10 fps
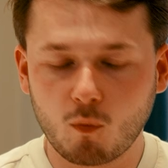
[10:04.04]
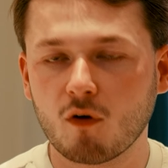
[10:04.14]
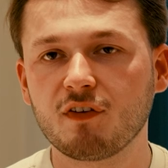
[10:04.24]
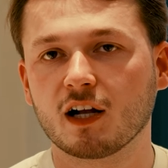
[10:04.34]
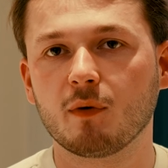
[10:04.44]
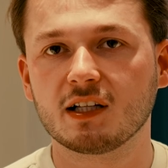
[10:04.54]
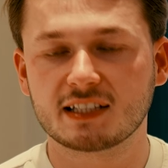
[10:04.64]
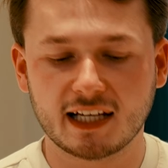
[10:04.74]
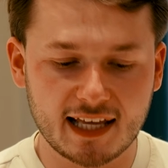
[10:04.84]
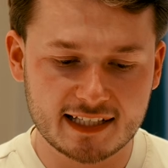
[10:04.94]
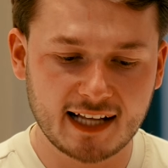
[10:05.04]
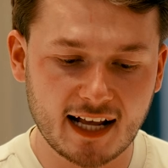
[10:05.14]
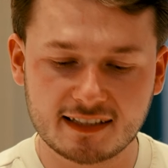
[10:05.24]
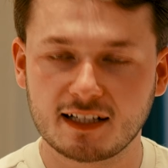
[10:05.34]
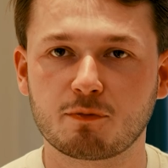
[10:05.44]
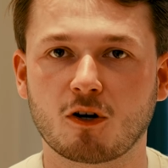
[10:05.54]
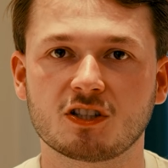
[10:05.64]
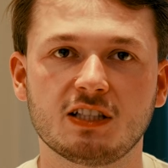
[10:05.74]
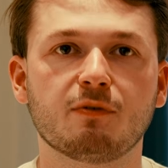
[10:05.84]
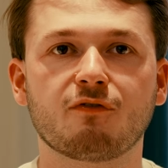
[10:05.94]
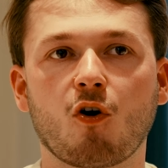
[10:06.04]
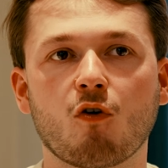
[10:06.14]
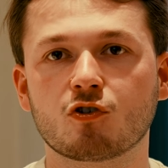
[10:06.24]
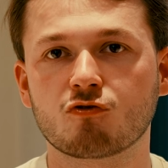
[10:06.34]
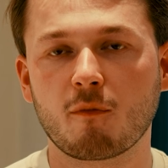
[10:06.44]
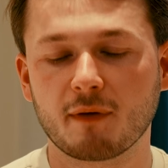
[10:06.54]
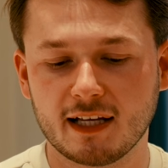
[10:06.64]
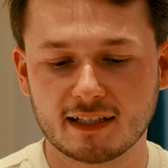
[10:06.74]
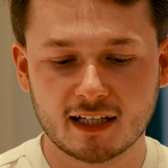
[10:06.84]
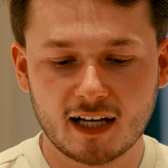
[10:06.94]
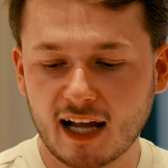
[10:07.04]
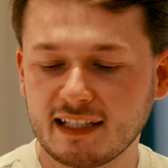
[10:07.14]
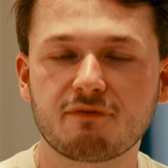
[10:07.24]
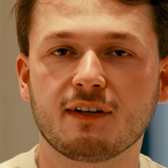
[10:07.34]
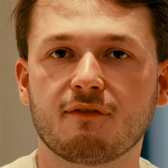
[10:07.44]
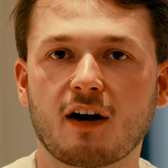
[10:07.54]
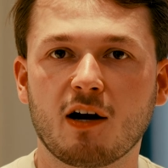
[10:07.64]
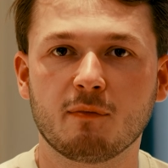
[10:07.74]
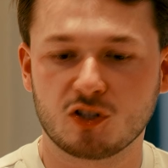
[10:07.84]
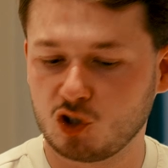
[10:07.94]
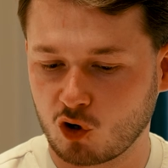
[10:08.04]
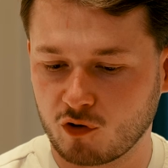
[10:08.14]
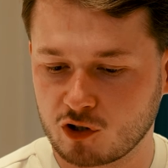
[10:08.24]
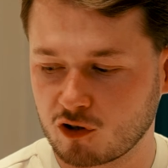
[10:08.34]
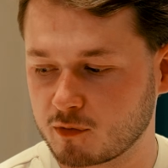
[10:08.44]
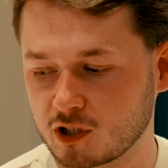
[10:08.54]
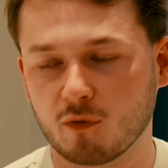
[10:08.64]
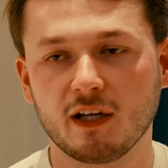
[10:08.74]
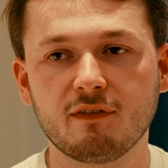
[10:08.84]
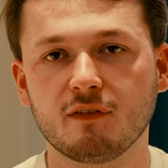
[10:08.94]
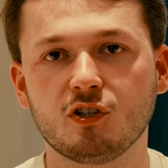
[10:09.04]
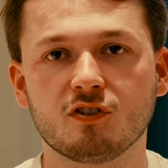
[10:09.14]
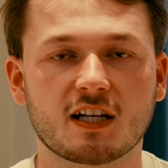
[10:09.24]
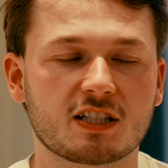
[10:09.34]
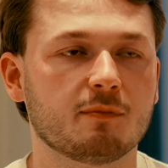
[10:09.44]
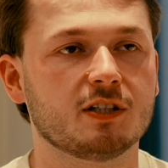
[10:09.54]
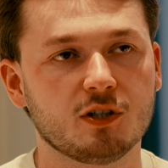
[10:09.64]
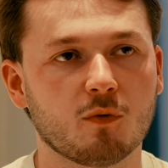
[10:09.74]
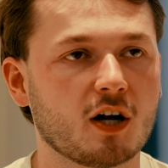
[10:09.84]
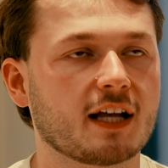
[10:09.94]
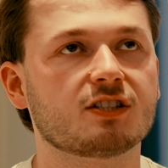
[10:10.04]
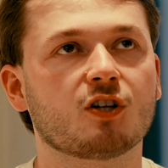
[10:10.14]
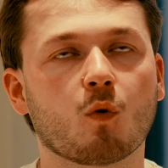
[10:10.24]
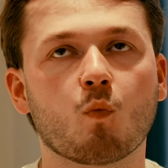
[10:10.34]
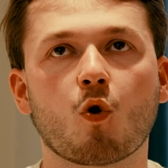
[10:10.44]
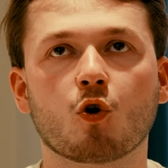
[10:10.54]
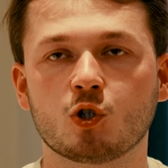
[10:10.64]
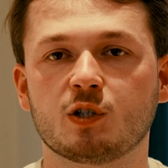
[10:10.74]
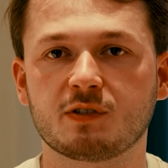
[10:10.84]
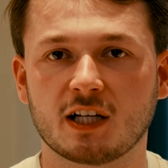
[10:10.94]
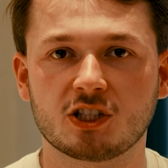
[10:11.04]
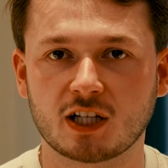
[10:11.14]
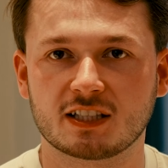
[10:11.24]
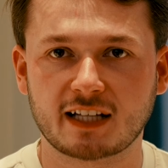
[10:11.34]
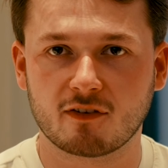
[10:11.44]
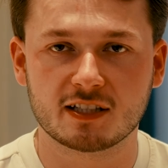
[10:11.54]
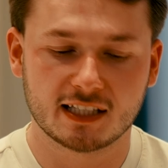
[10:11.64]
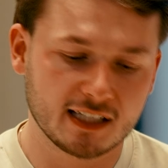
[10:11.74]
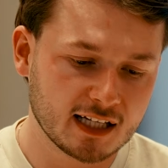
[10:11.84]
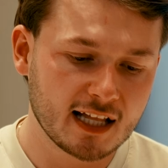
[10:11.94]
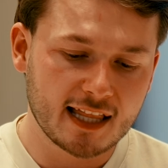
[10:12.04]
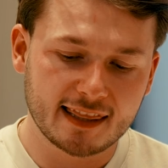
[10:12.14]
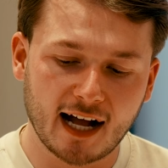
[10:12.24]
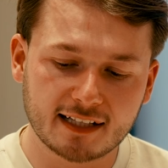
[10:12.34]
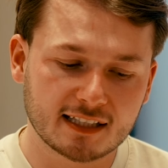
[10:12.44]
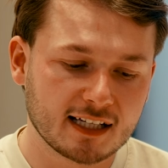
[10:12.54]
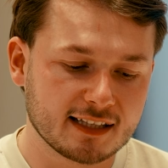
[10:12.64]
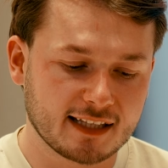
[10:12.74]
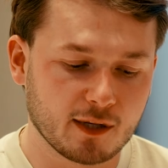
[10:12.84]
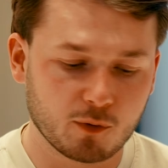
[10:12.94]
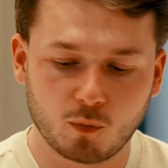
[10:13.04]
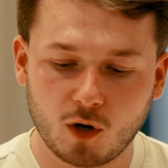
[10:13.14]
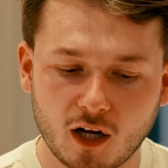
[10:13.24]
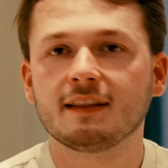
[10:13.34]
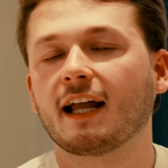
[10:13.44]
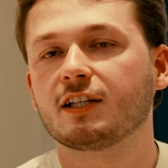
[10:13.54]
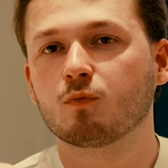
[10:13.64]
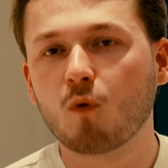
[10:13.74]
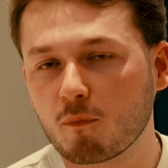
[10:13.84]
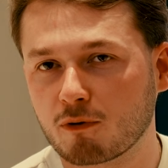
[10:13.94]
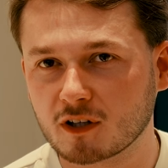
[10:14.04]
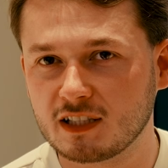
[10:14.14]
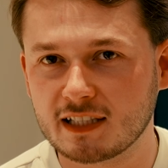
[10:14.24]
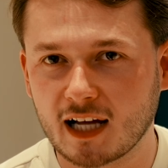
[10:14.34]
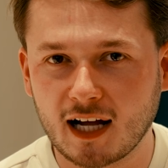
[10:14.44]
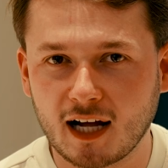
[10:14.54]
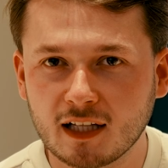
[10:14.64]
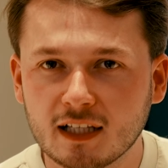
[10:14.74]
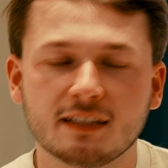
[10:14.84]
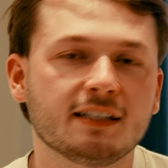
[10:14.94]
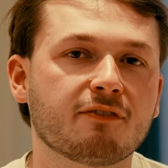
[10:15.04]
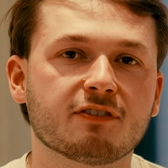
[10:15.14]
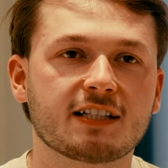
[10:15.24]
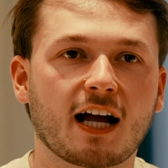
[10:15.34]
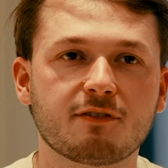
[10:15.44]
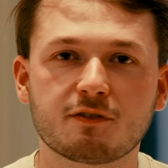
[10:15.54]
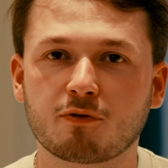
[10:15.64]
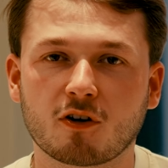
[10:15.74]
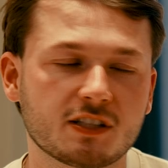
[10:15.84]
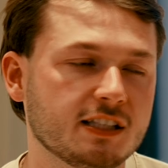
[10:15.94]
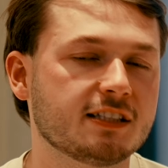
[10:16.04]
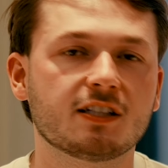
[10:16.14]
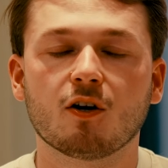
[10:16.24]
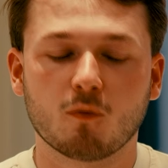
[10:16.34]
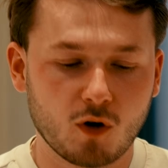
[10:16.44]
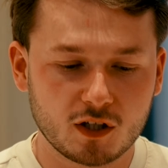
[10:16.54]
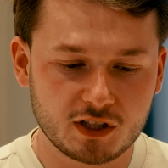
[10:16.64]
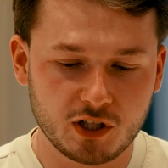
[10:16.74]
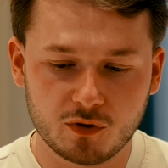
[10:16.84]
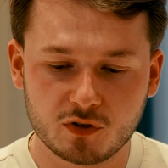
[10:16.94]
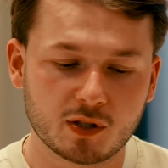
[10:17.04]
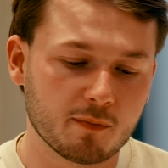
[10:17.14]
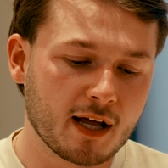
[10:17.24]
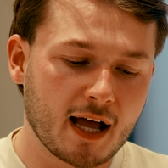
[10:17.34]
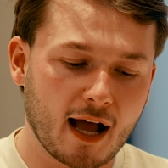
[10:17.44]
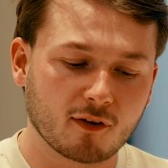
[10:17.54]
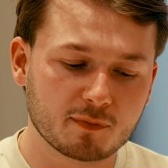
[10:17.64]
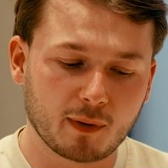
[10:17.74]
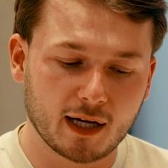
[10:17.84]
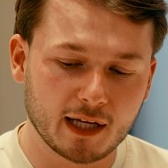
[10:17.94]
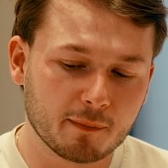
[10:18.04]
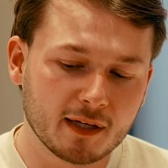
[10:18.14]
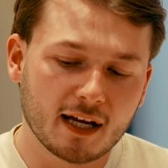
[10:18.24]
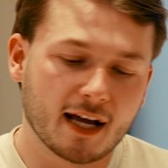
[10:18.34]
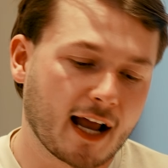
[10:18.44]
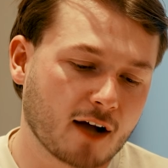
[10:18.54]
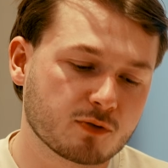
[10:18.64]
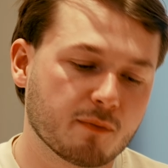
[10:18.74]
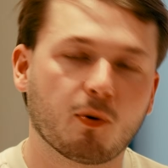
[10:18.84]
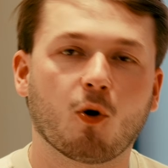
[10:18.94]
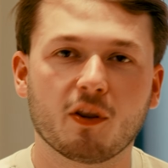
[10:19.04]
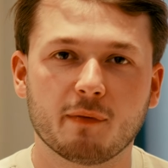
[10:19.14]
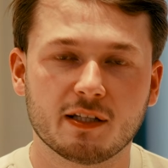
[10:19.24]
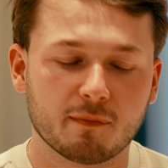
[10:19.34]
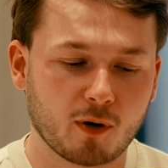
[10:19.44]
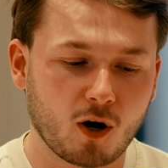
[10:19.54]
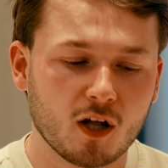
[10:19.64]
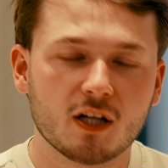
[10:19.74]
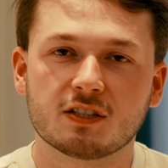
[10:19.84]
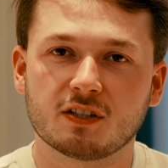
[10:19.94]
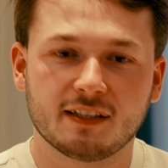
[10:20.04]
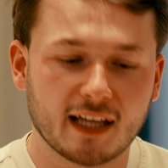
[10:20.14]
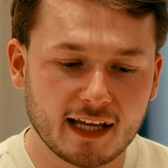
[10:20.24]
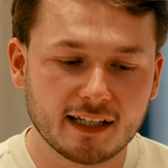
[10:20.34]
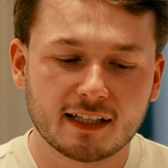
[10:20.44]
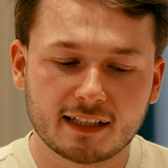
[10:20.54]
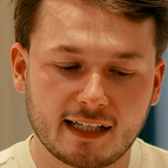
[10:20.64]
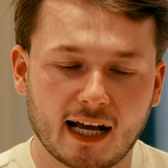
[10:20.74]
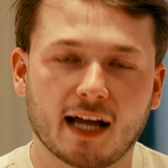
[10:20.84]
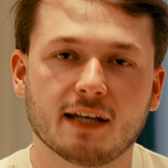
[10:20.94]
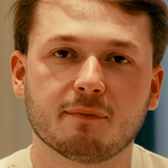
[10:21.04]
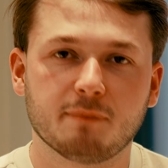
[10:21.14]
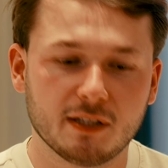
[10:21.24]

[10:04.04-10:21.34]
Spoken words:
One thing I will say is testing a proxy before a drop is a different environment to during a drop. So even if you do test them and they do work, it's not a 100% chance guarantee that they will work. That is what proxies are, the different types of proxies, where to use them, how to buy them, and how to import them in the bot so they can be